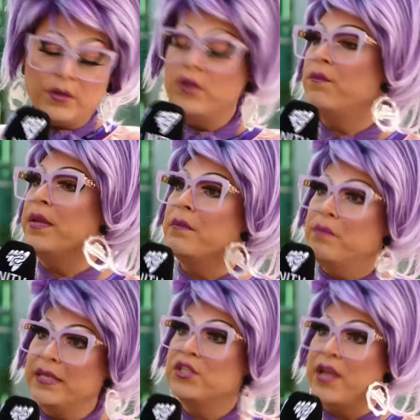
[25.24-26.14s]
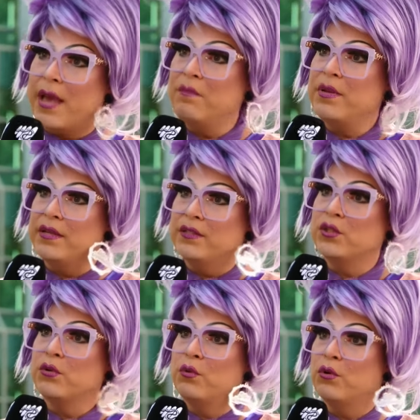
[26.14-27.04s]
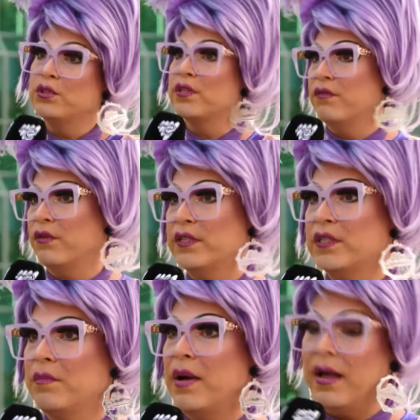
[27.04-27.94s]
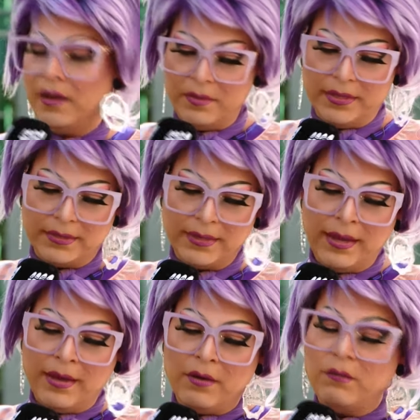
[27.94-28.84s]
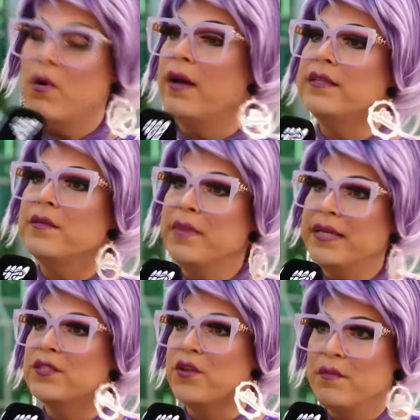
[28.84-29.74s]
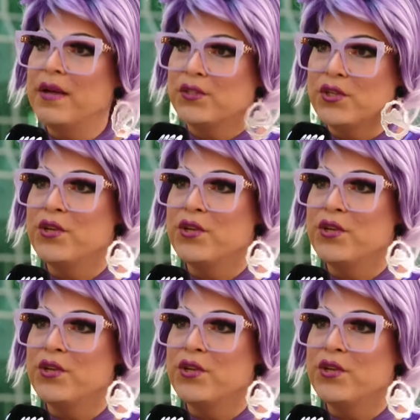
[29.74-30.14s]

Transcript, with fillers: You've been a big champion towards the Voice to Parliament. Why does it mean so much